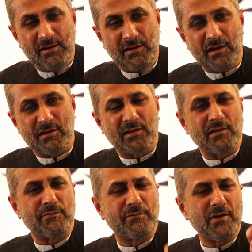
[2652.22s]
at the
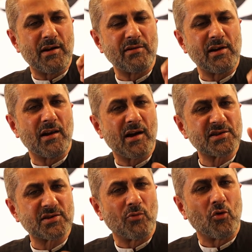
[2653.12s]
very
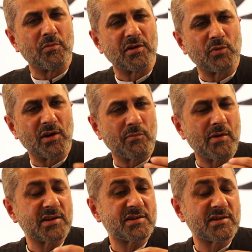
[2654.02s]
last moment when
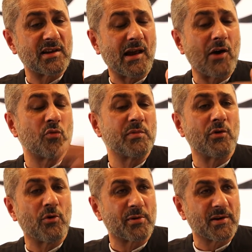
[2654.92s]
Abbas says, Allow me,
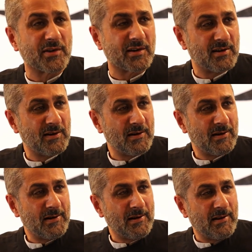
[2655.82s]
O brother.
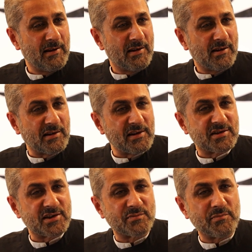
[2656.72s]
He
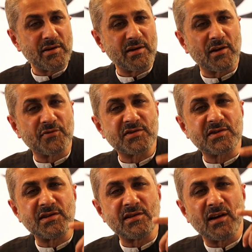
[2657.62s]
says,
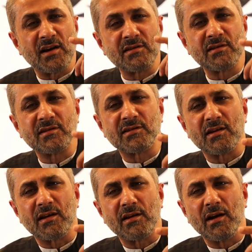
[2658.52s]
Nafsi
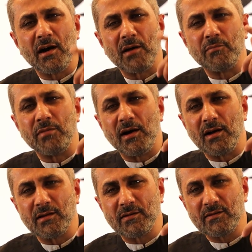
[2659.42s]
anta ya
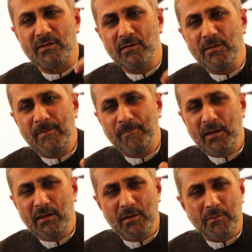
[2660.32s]
Abbas.
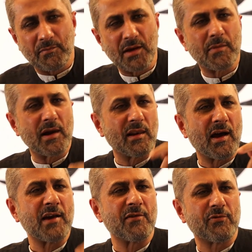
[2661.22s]
May my
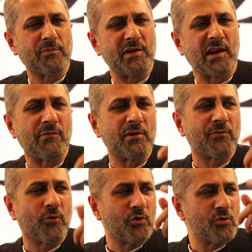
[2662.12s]
life be given
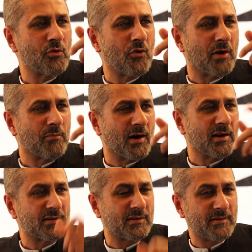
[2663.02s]
for you, O
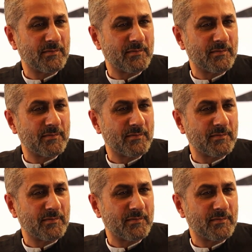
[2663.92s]
Abbas.